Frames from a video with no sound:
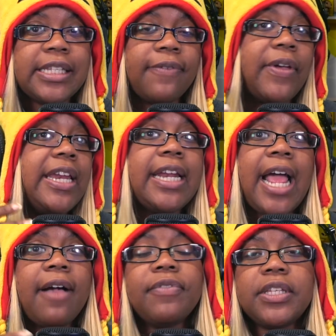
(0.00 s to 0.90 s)
Like, if I didn't
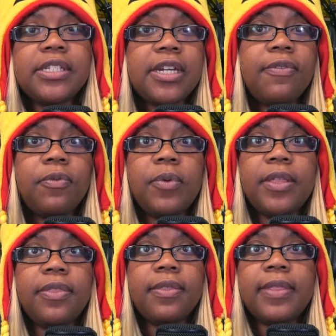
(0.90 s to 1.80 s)
have this stuff with,